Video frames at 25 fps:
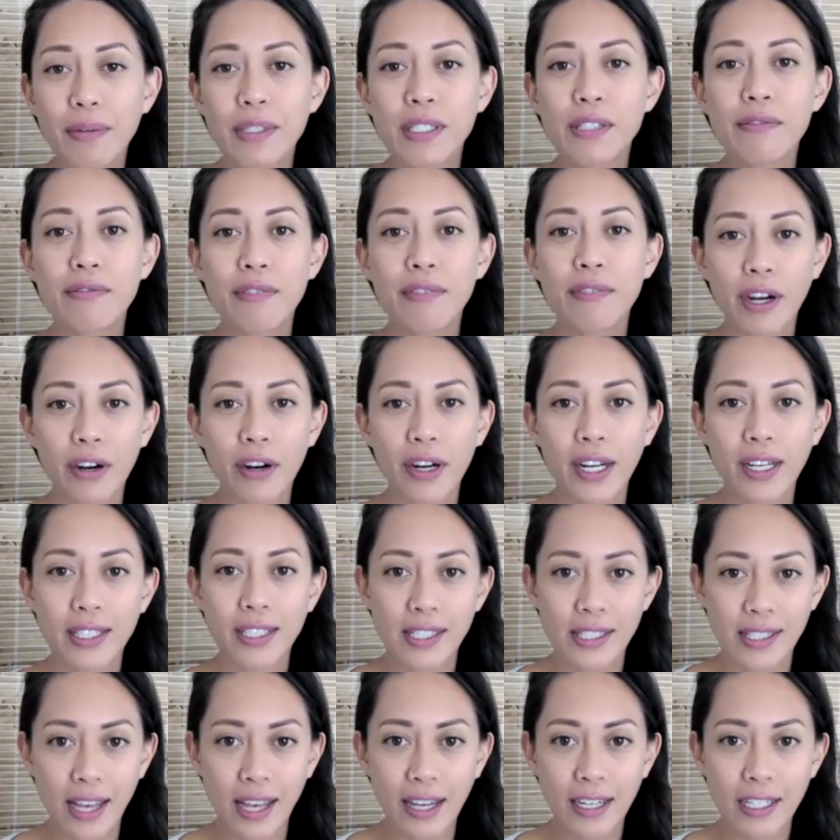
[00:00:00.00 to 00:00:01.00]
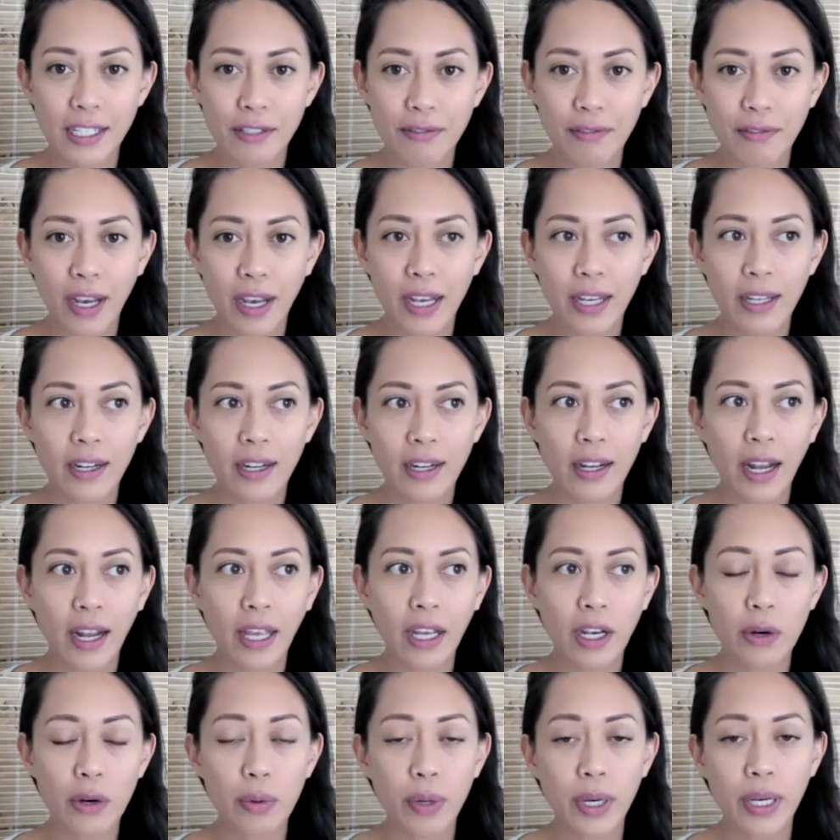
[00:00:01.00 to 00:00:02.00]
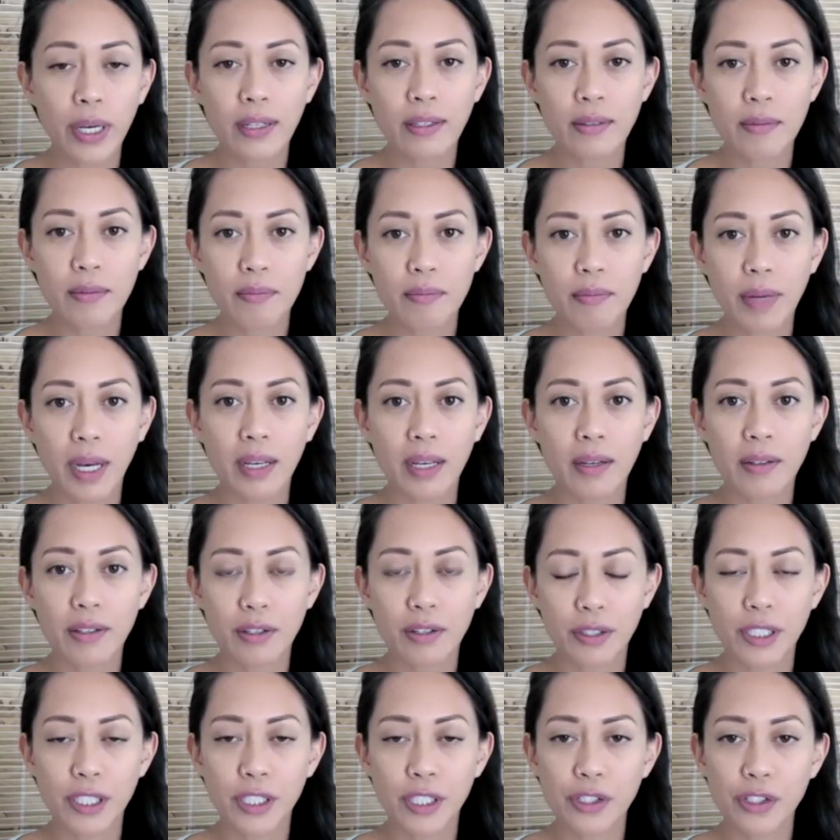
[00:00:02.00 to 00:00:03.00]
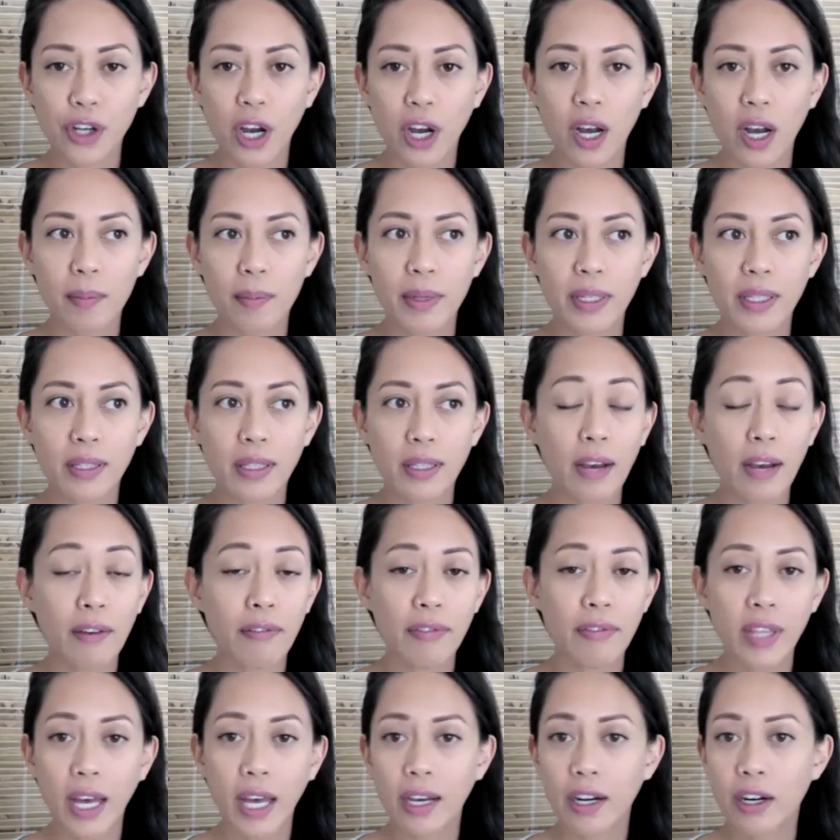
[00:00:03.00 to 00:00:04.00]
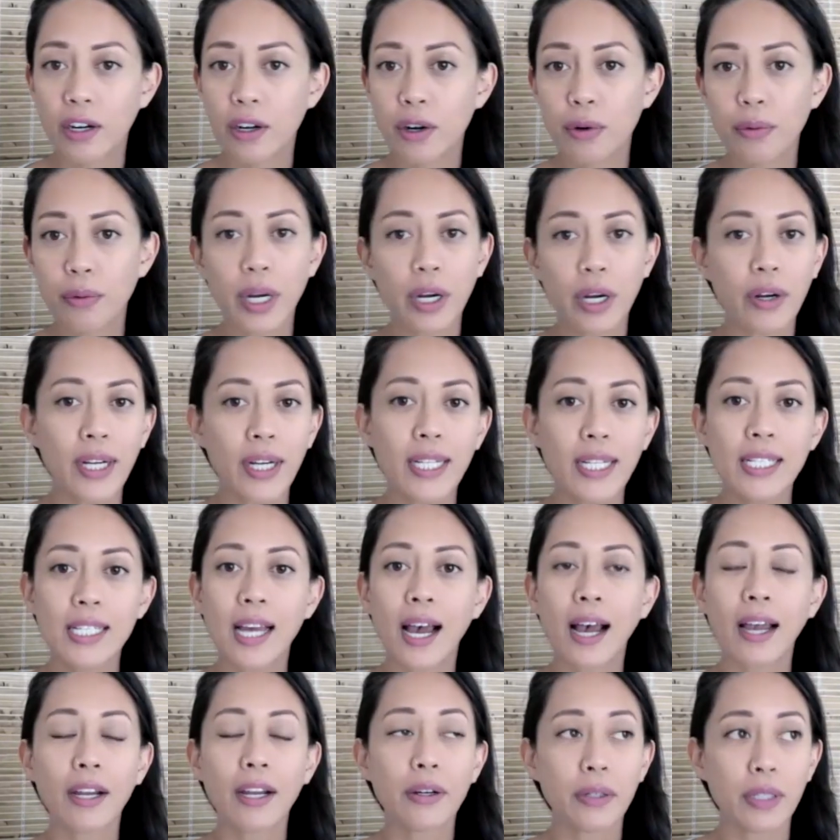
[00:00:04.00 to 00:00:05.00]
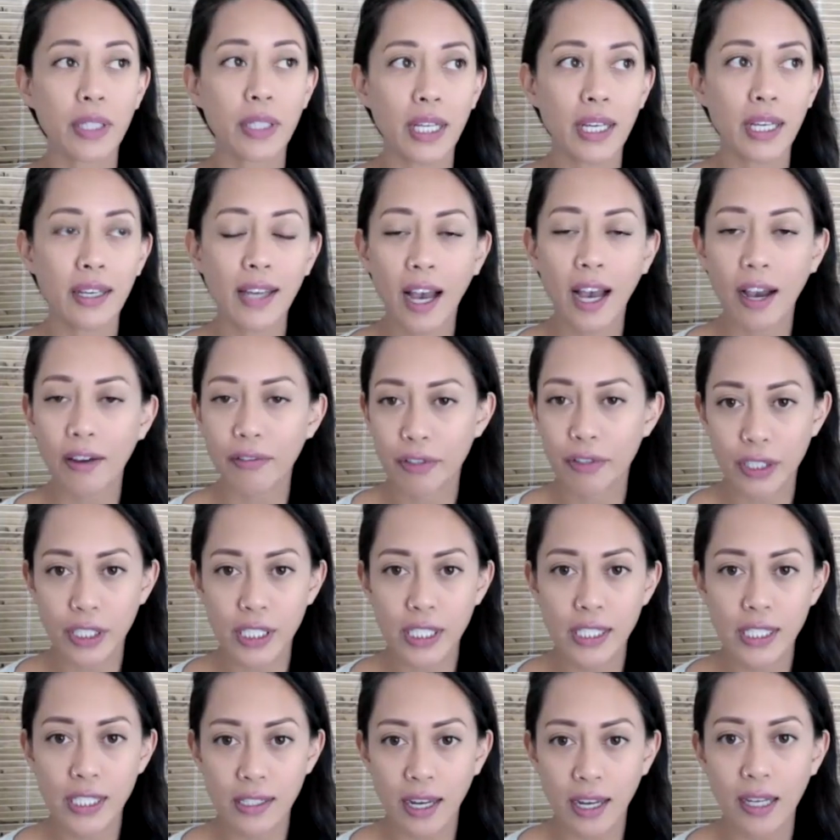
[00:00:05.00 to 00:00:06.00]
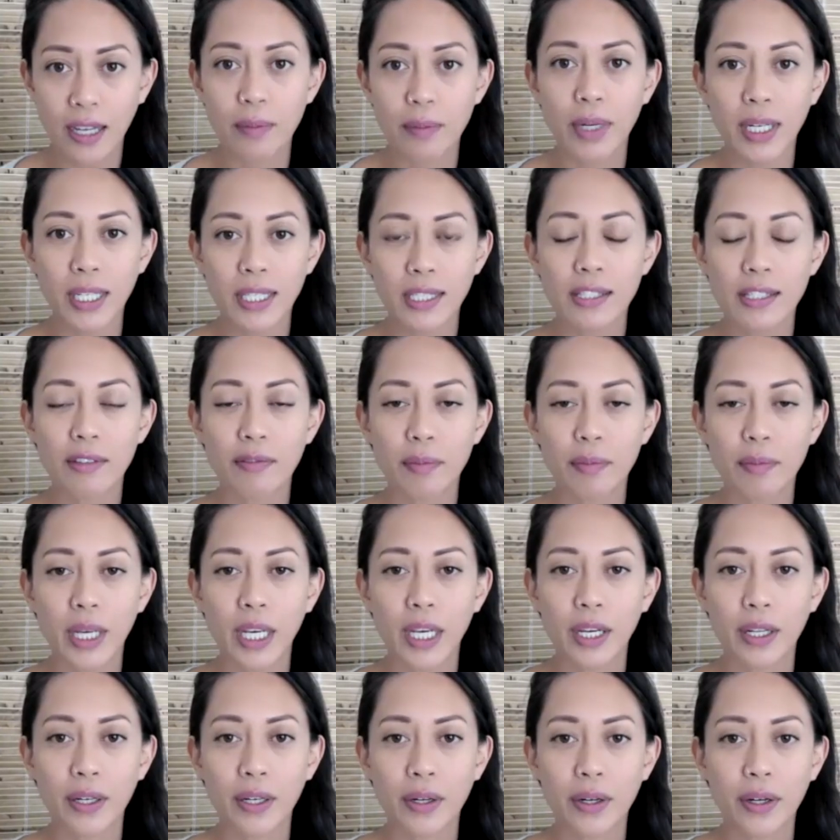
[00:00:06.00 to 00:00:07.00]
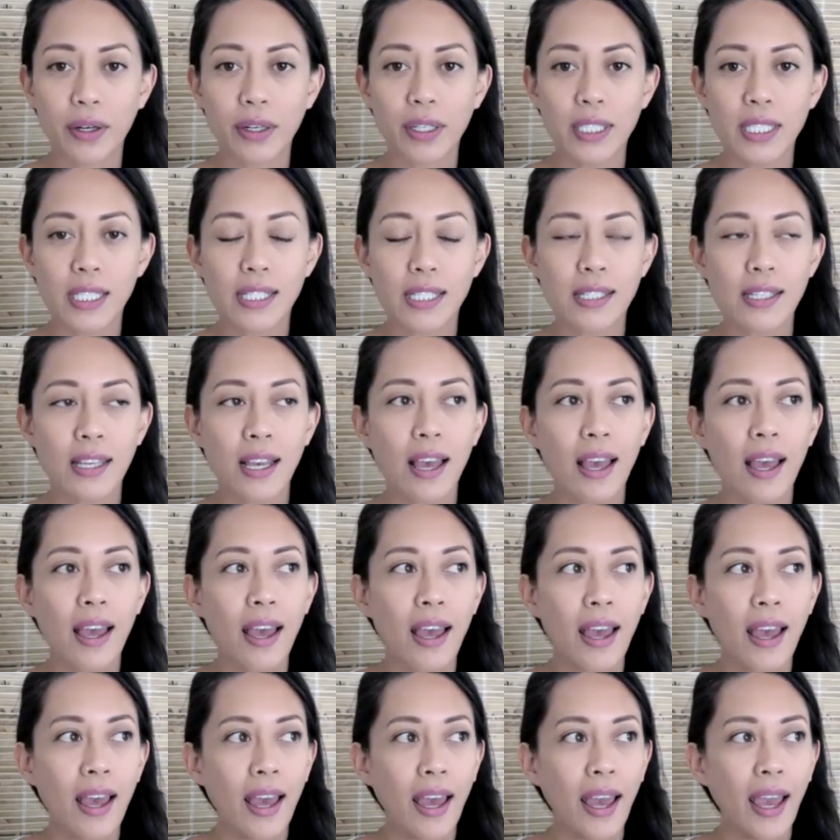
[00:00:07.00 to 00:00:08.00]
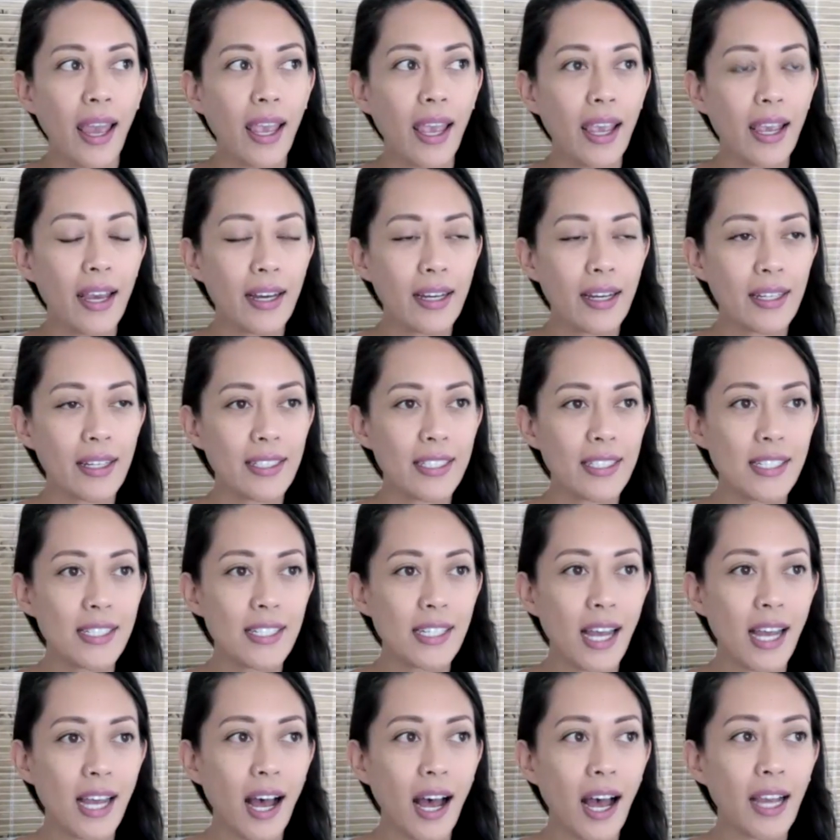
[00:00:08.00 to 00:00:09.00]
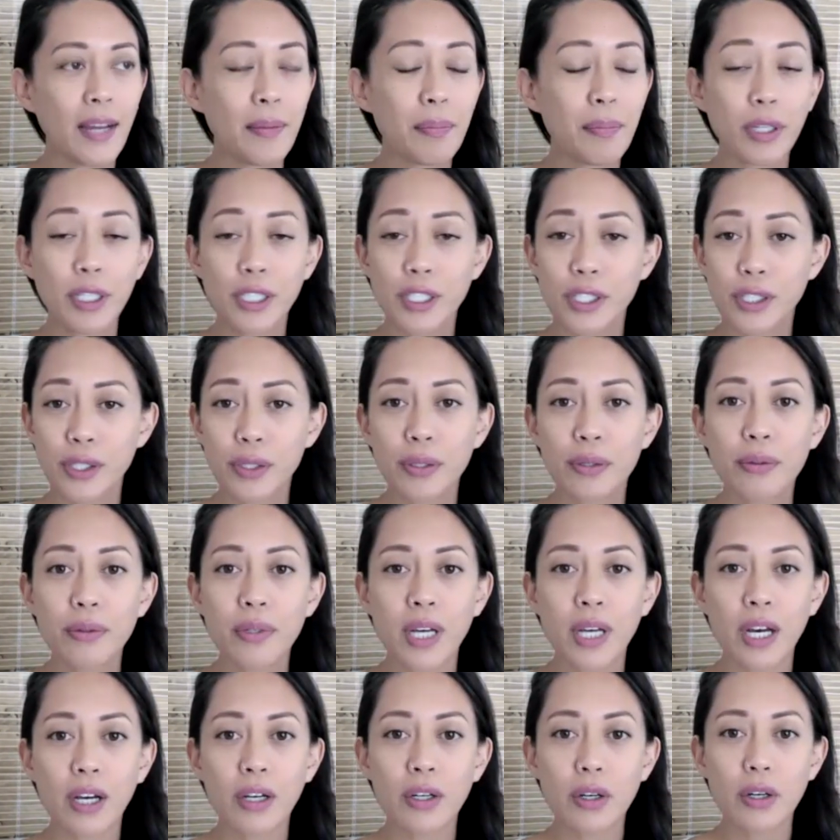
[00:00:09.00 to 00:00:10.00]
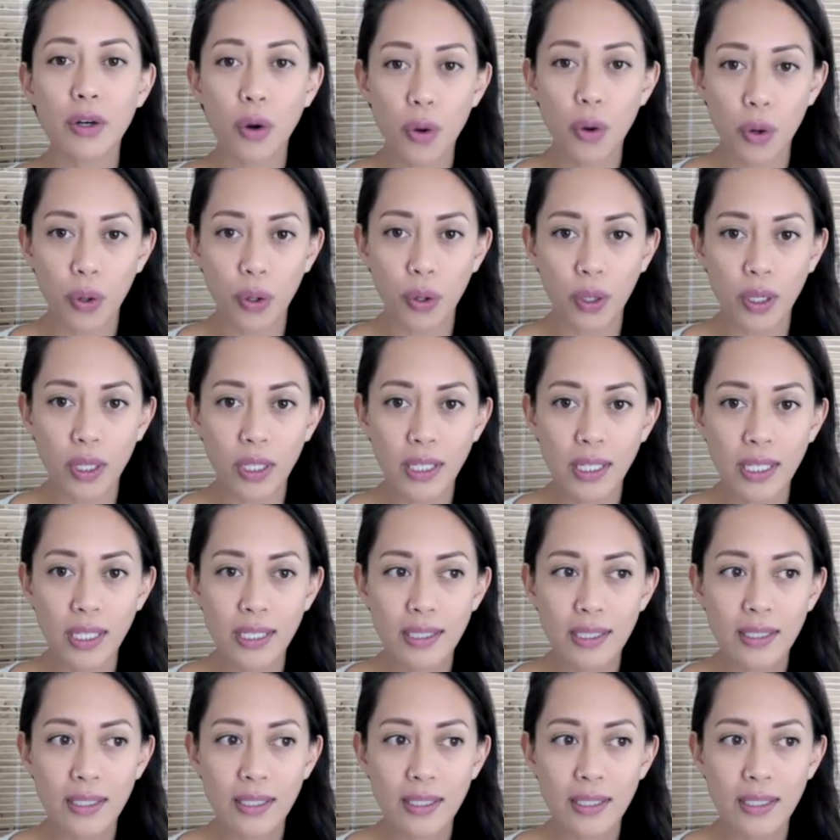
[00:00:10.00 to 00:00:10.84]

was very unsatisfied and I quit my nursing job and left that career entirely after just 9 months of being a nurse. And I pursued a goal,